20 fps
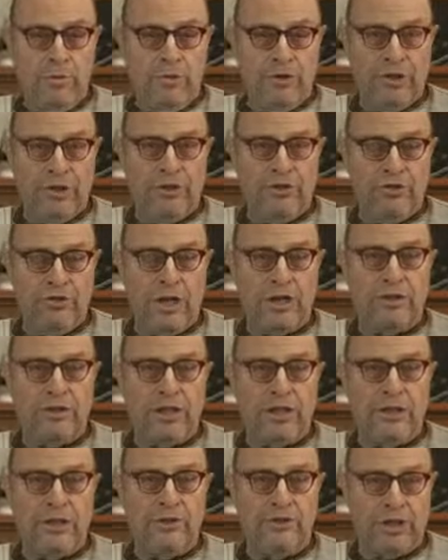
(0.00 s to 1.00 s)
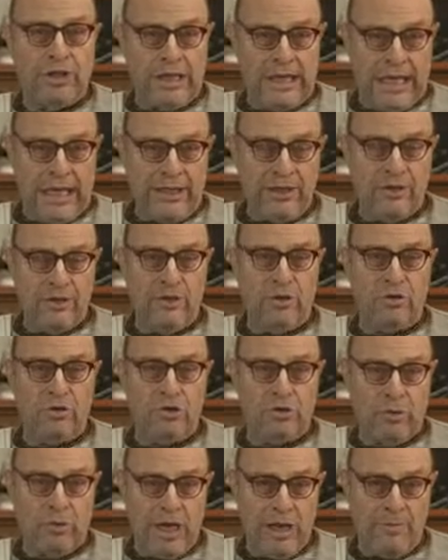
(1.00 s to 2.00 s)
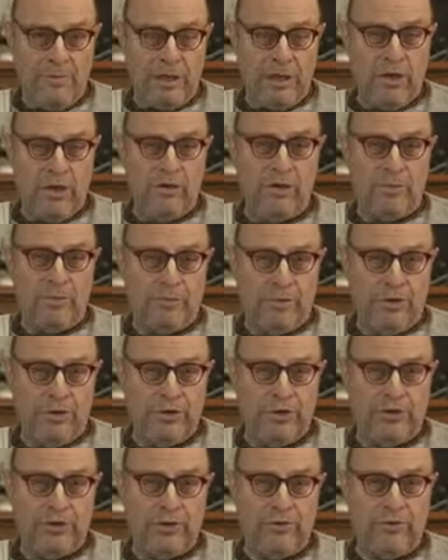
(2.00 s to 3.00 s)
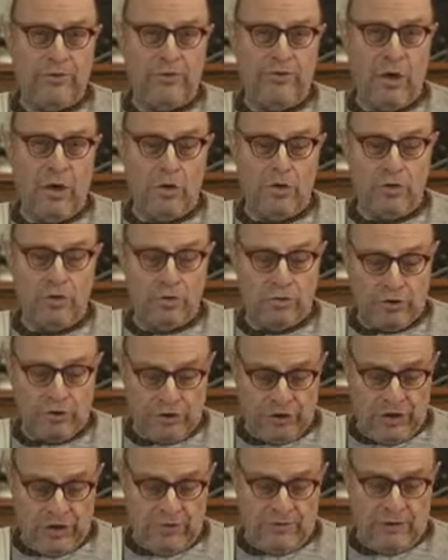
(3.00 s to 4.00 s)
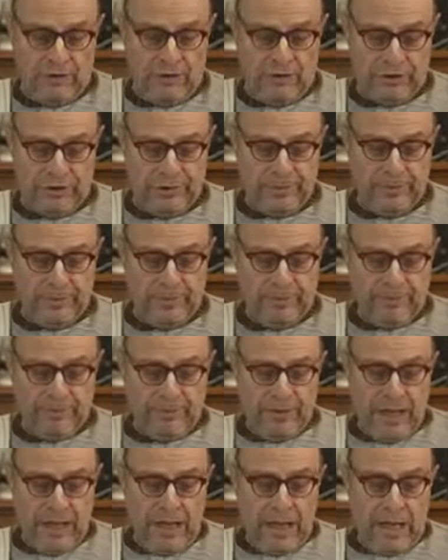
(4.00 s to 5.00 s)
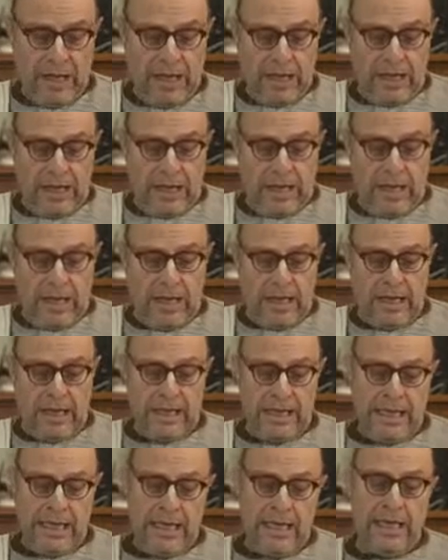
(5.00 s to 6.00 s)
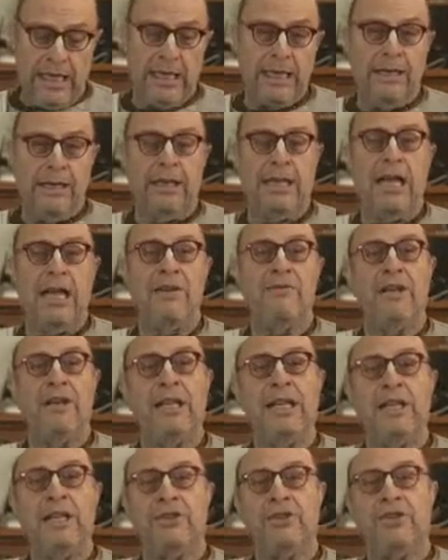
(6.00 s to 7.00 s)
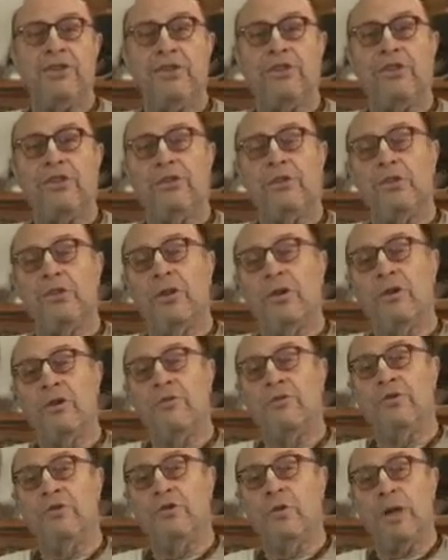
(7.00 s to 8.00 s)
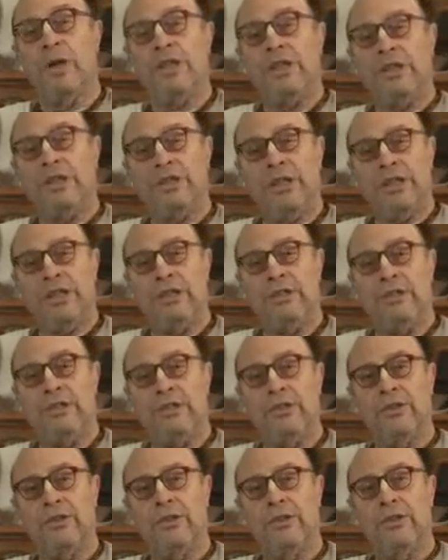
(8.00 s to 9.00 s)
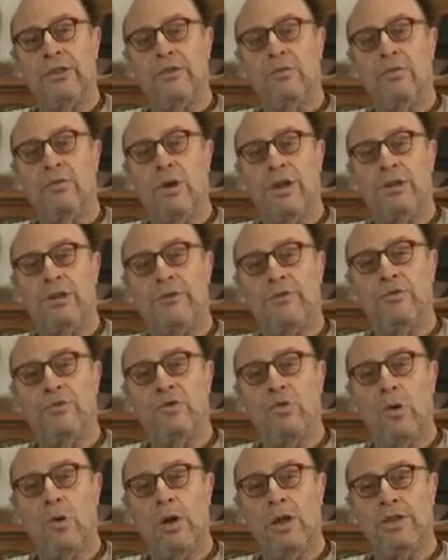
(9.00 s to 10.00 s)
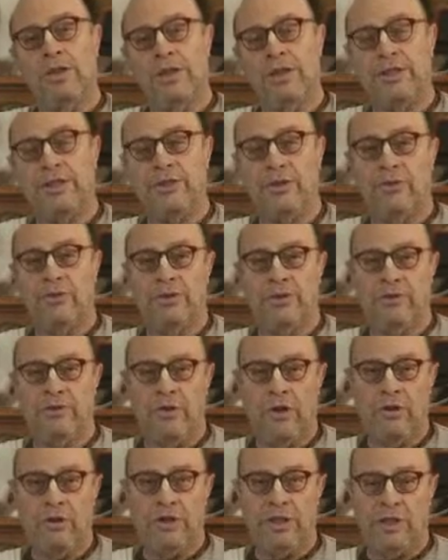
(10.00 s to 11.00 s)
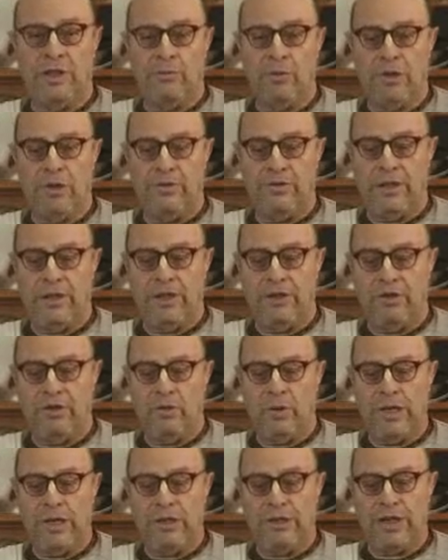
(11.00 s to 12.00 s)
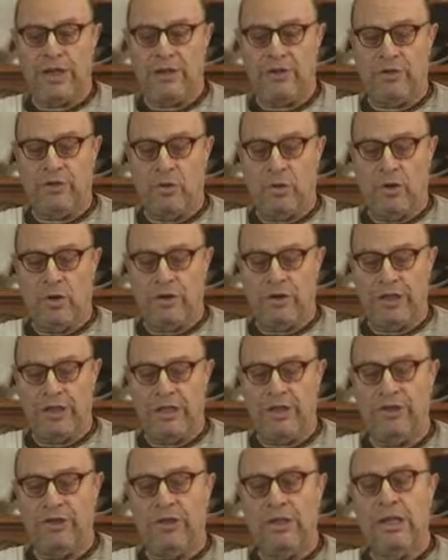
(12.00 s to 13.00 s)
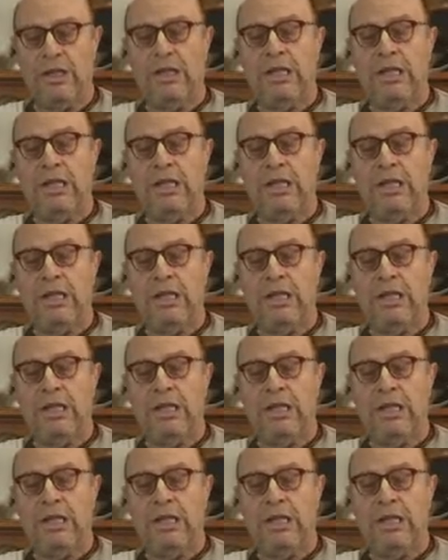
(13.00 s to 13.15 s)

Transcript: was instructing Sanatana Goswami on the process of devotional service, he gave a list of 26 wonderful qualities of a devotee. And one of these 26 qualities